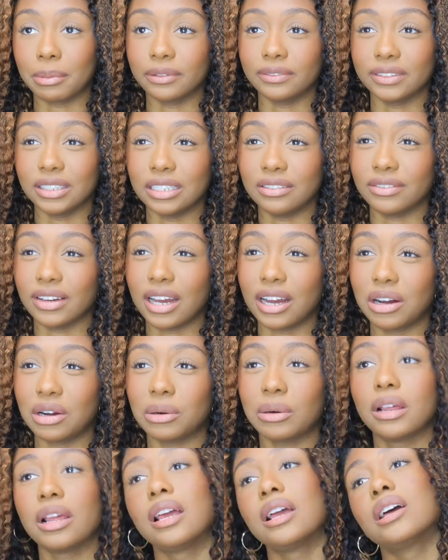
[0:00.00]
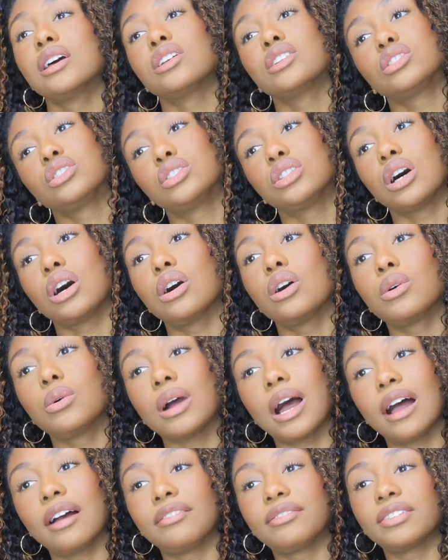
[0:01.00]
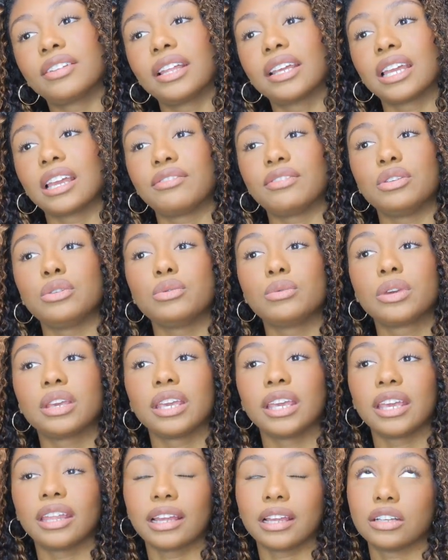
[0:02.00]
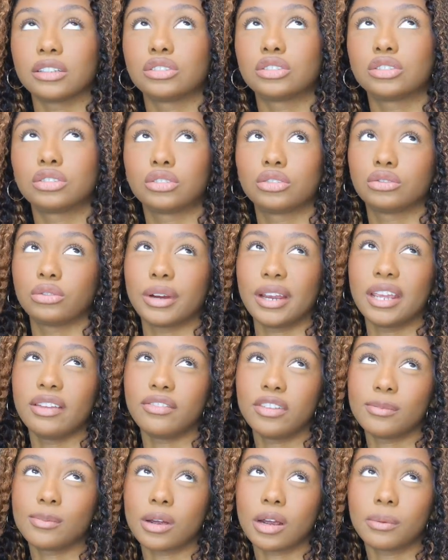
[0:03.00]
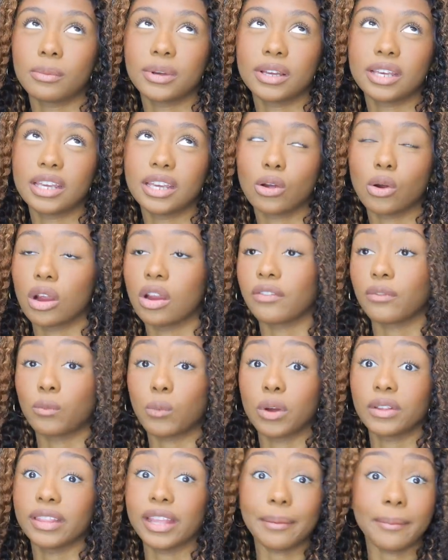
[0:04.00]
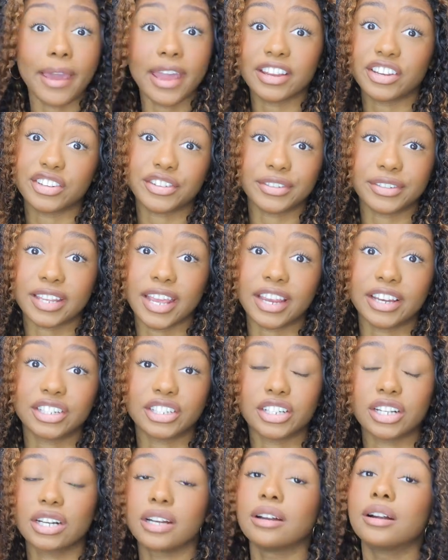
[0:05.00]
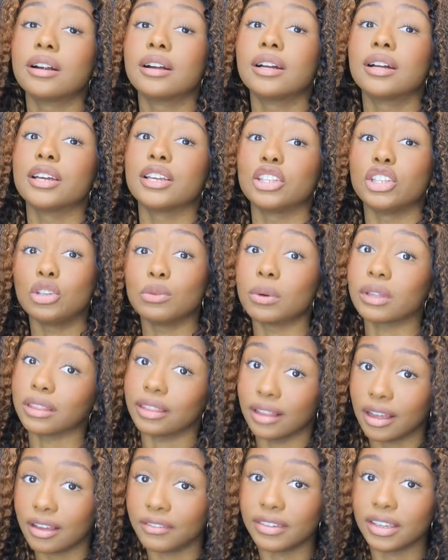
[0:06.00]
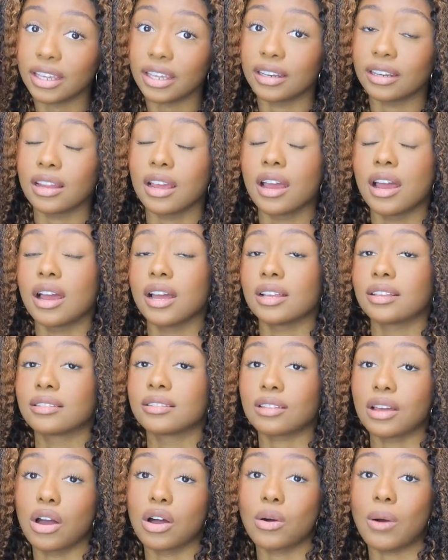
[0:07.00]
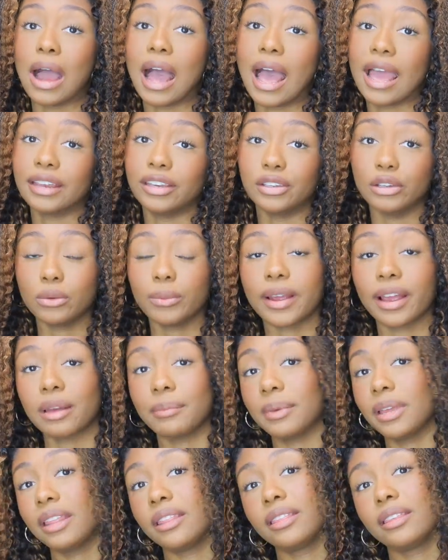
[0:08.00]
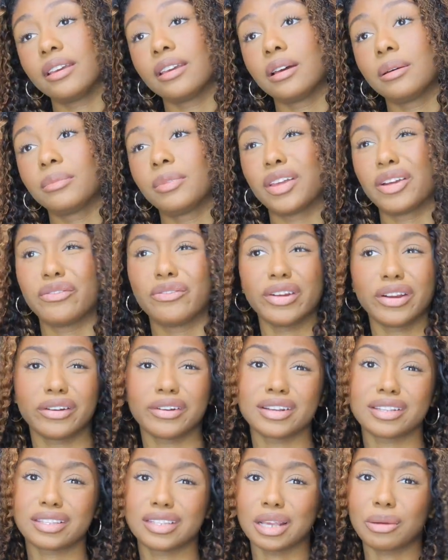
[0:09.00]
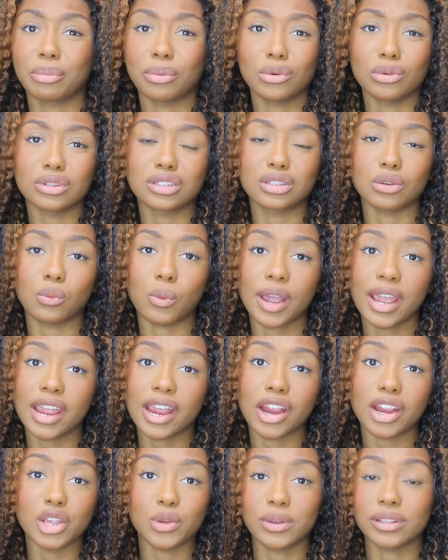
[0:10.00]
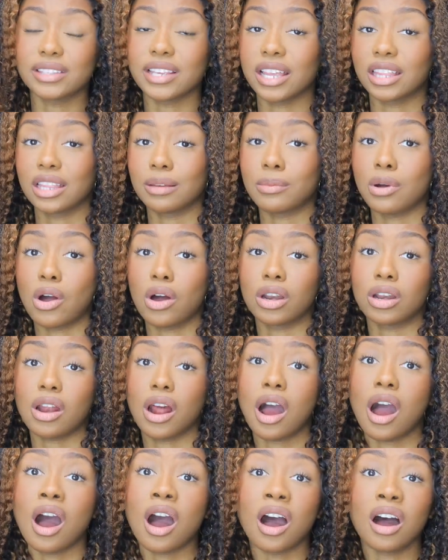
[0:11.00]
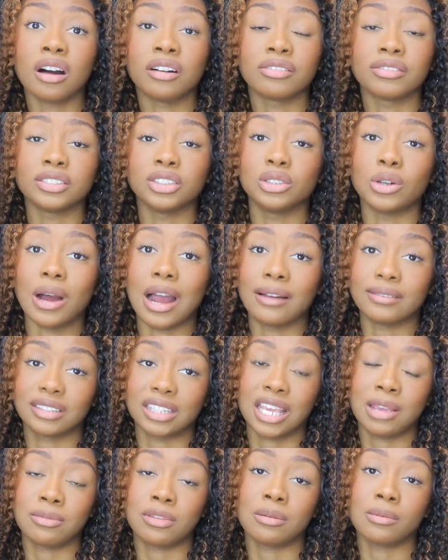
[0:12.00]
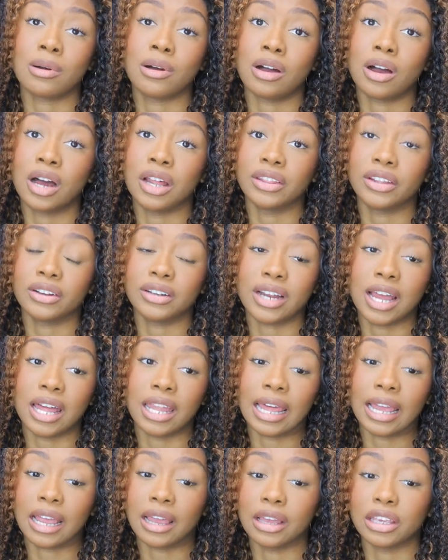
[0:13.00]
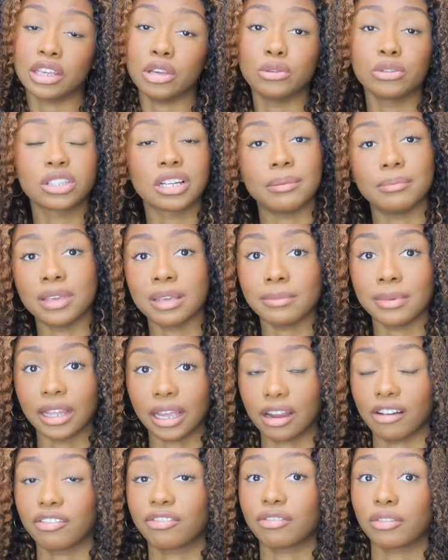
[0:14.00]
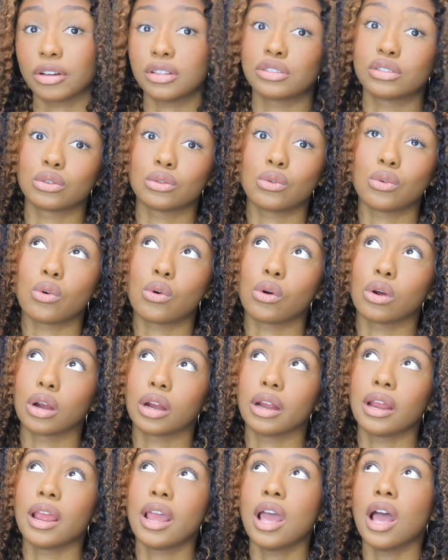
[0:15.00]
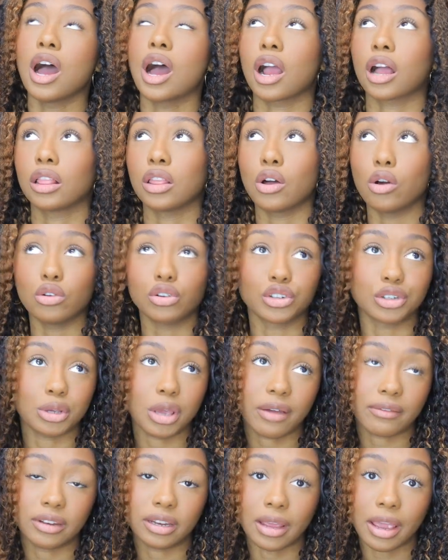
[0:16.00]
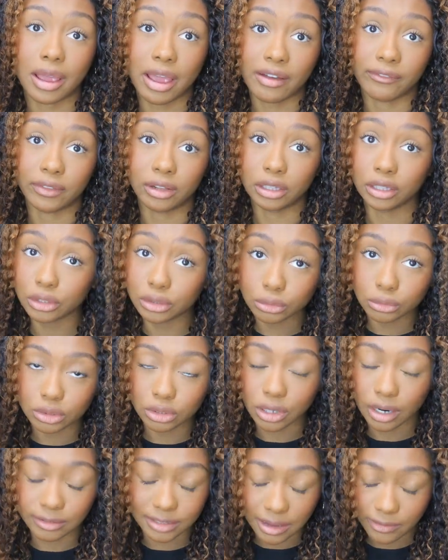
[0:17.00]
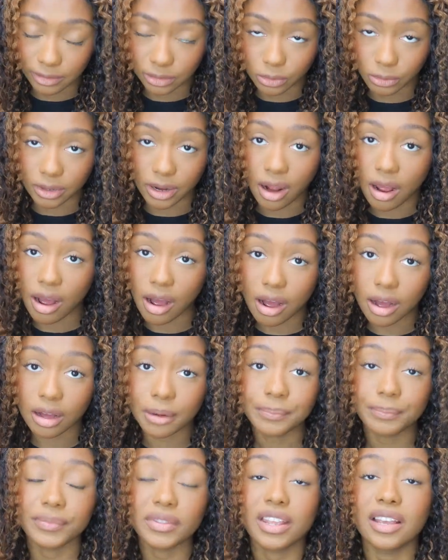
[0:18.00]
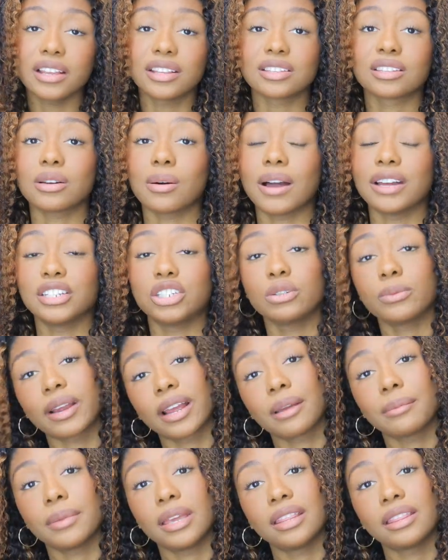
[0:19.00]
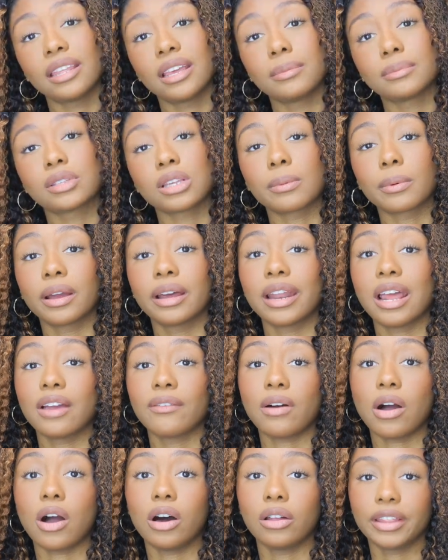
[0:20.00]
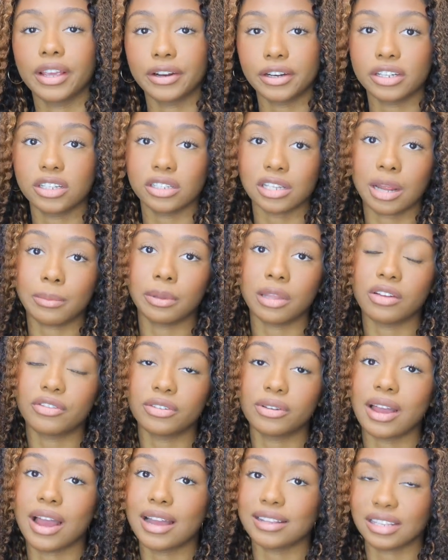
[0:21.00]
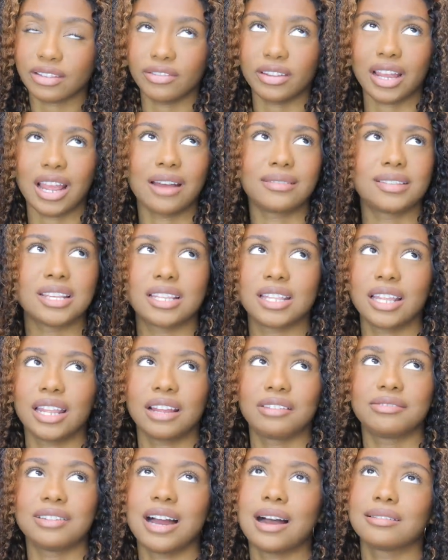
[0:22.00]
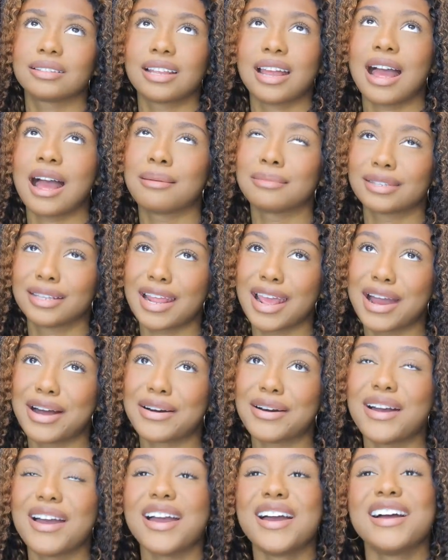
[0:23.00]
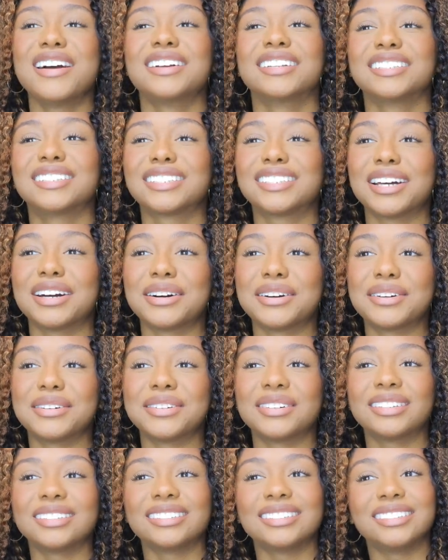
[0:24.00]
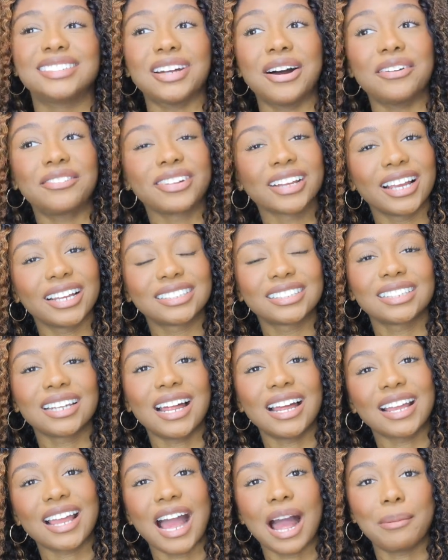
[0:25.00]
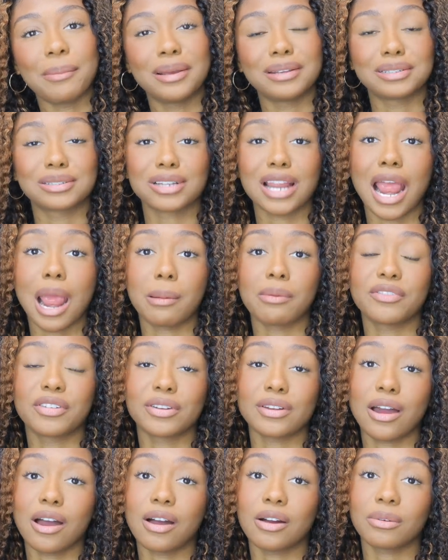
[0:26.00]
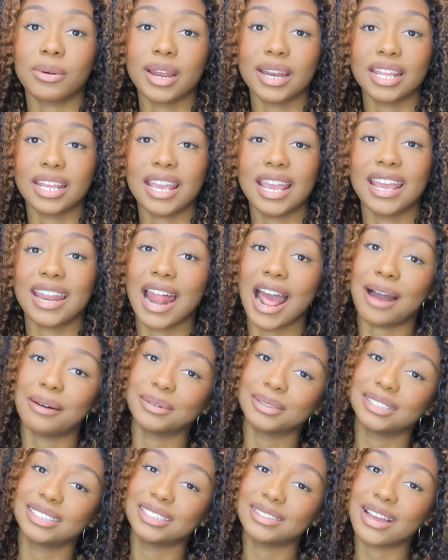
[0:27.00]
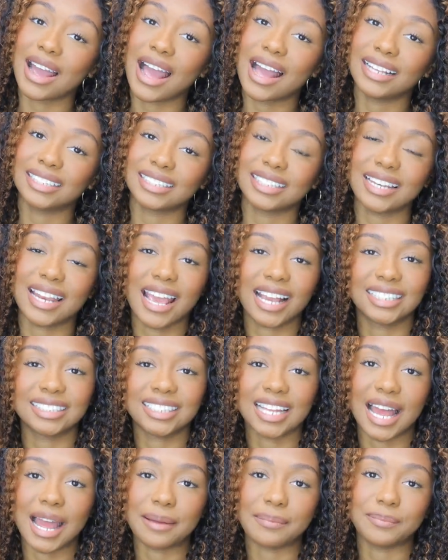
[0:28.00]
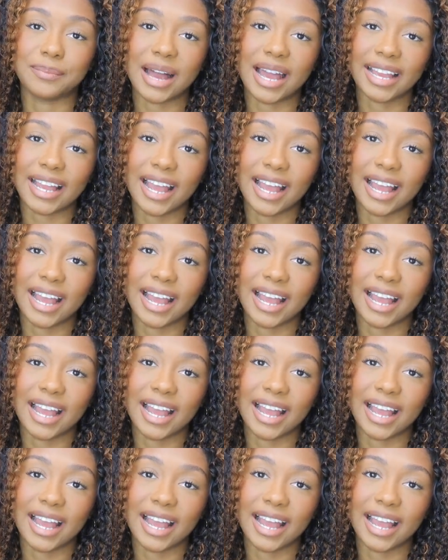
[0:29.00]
of leave out. So I feel like if you can get like a straight V-part wig or one that matches your texture, you would love it. So I do recommend them. They're very simple to wear. You can take them on and off. You don't have to keep them on. They're not like a huge commitment like a frontal or a closure. You have to have glue. You don't have to have glue at all. So I do recommend them. So I'm gonna have all the hair details down below for you guys. I feel like I've said that like five times now. So don't forget to like, comment, subscribe if you're not already. And I will see you guys next time. Bye